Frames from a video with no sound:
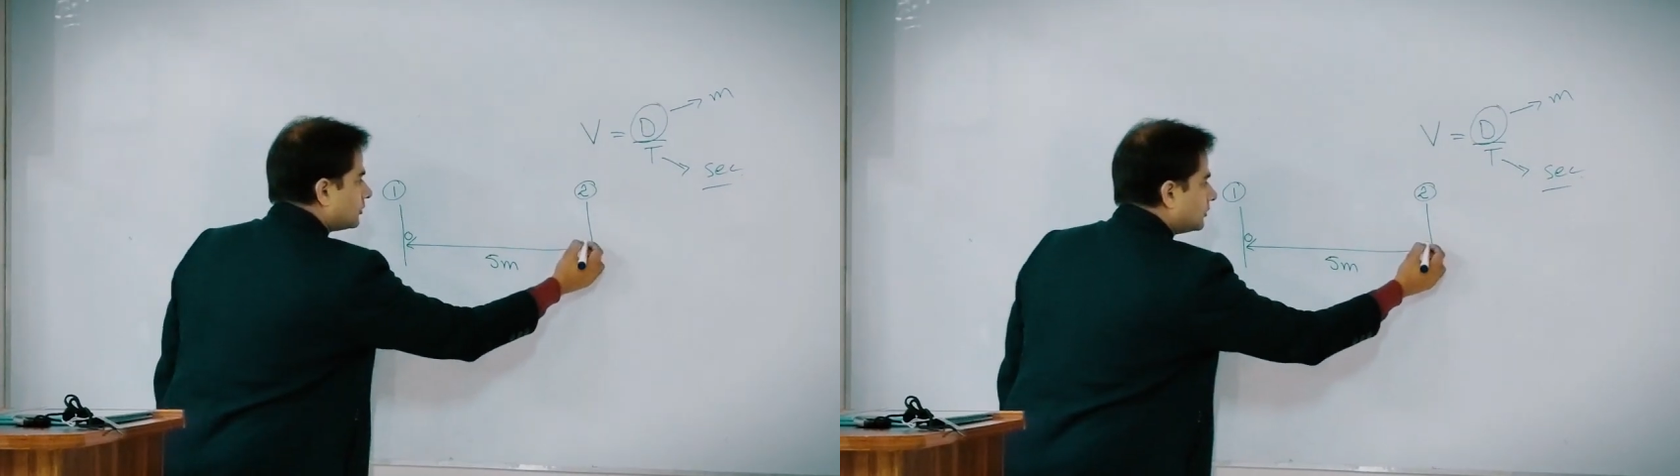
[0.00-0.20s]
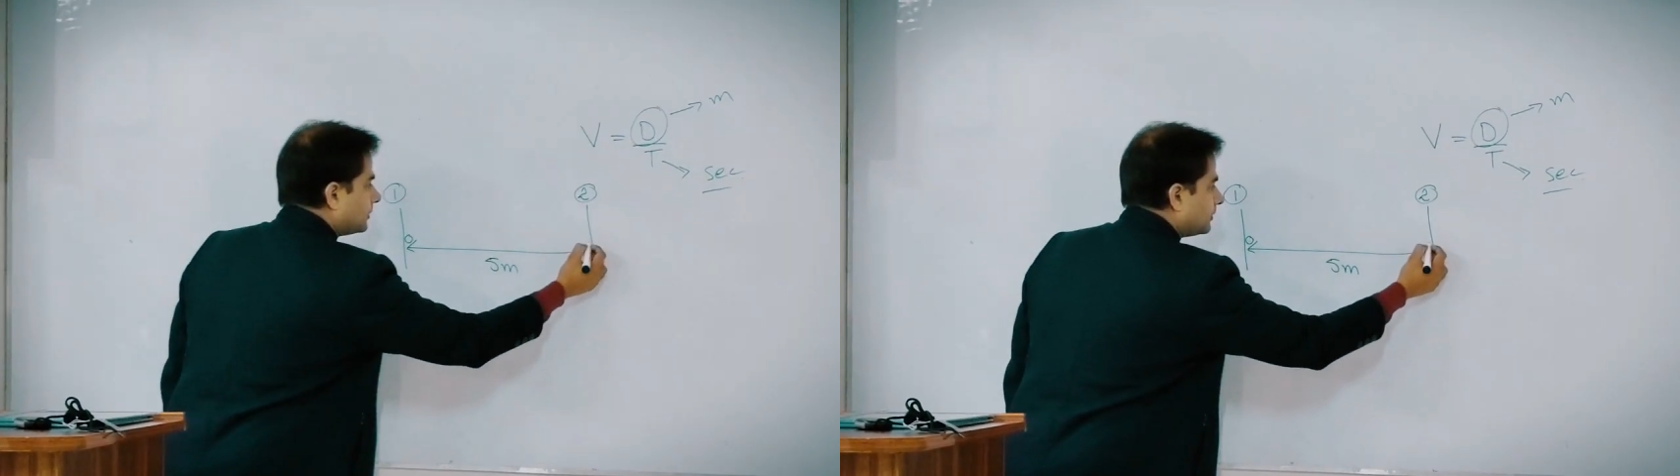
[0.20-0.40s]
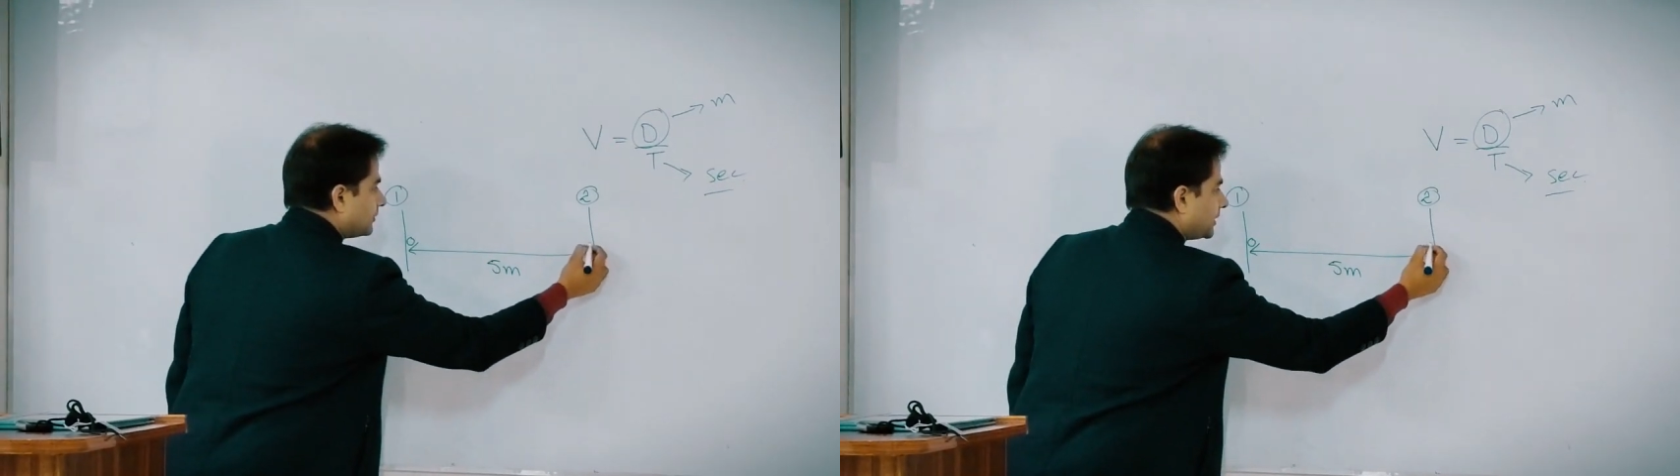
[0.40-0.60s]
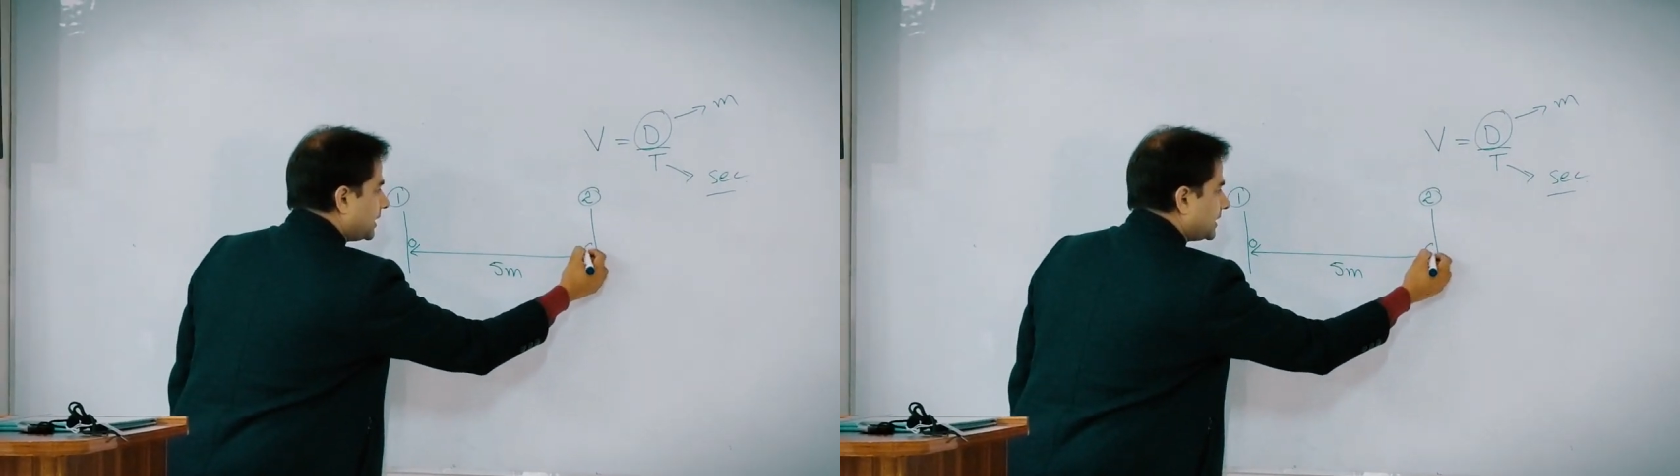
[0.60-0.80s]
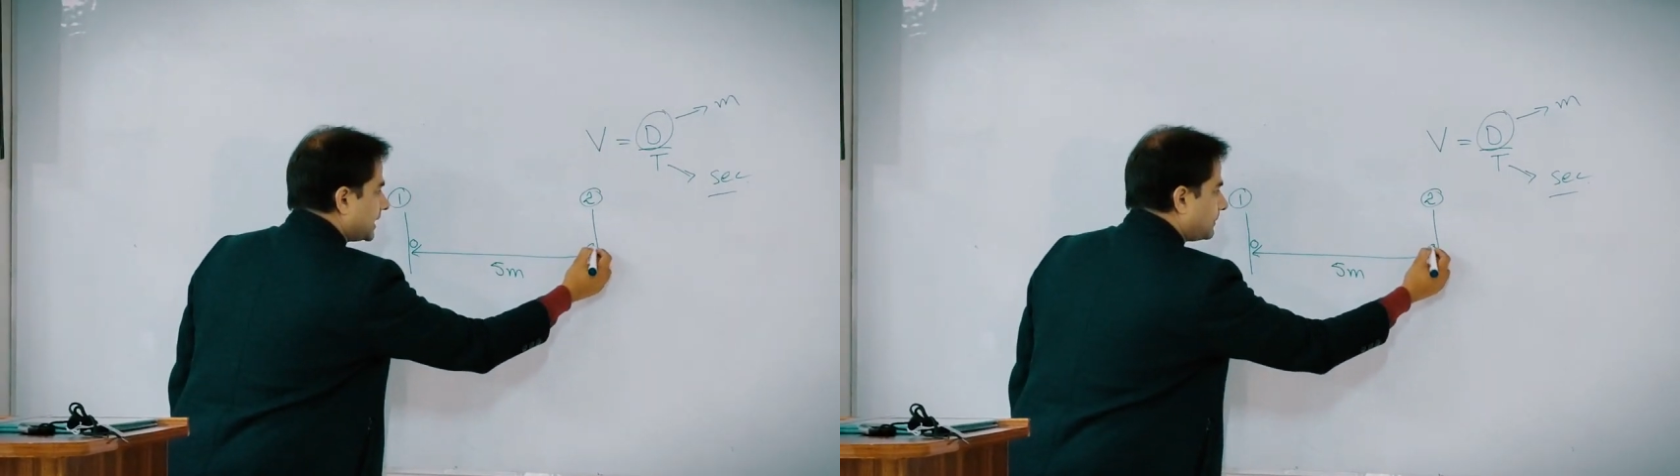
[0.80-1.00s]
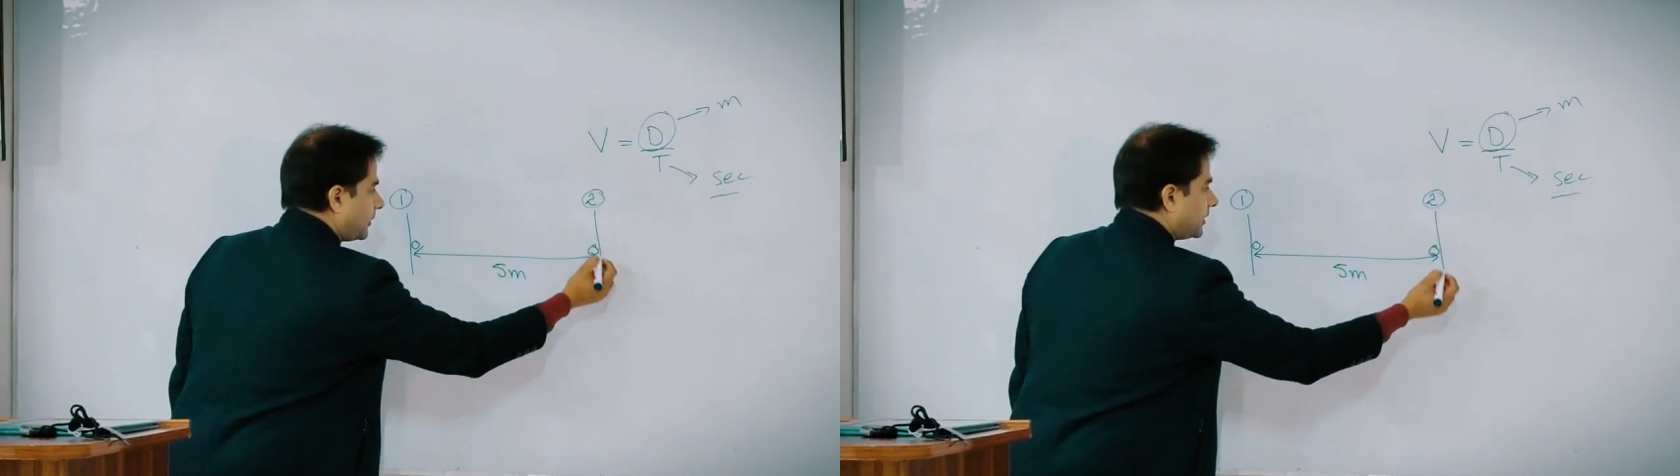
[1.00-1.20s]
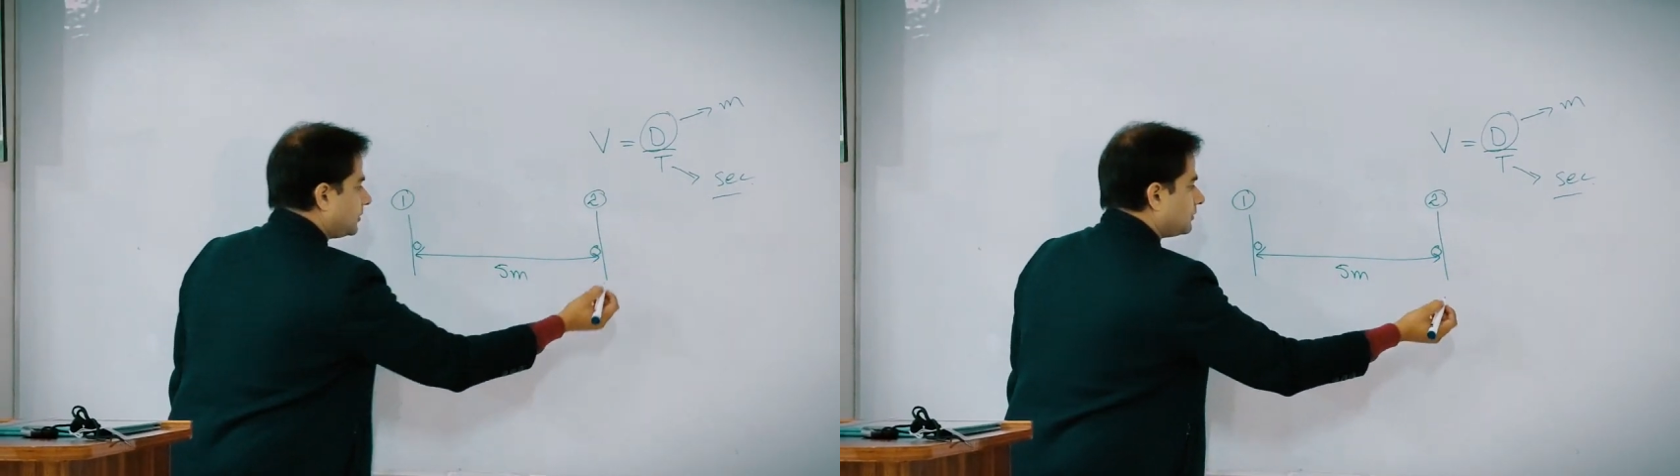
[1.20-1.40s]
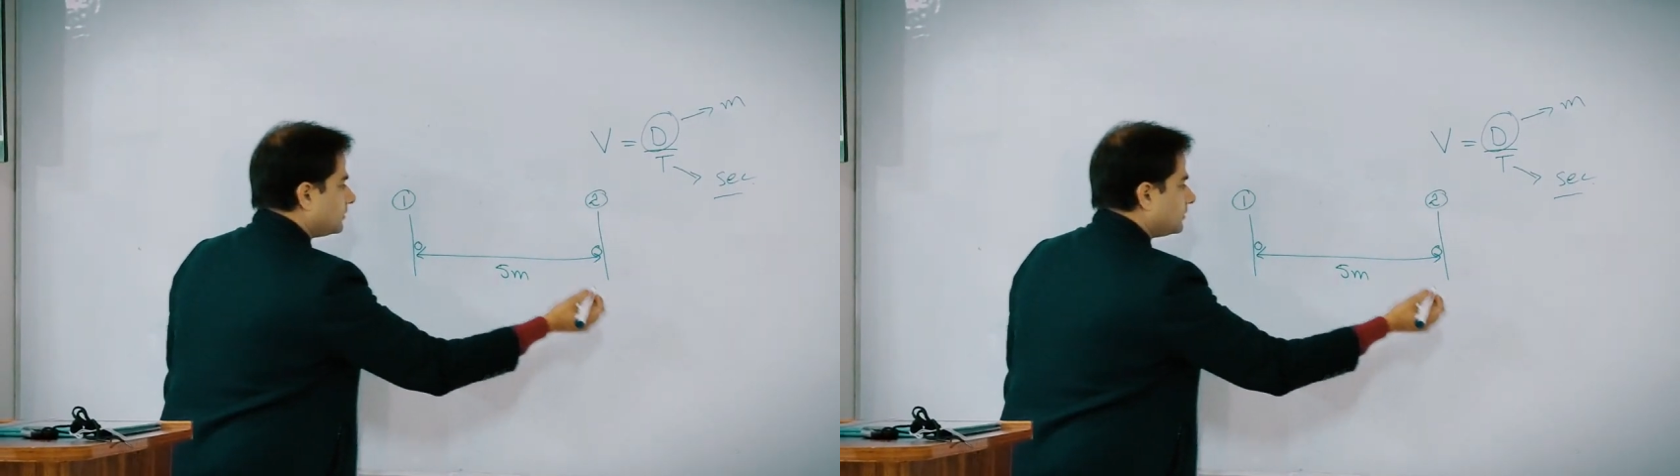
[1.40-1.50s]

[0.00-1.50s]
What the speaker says: to reach at point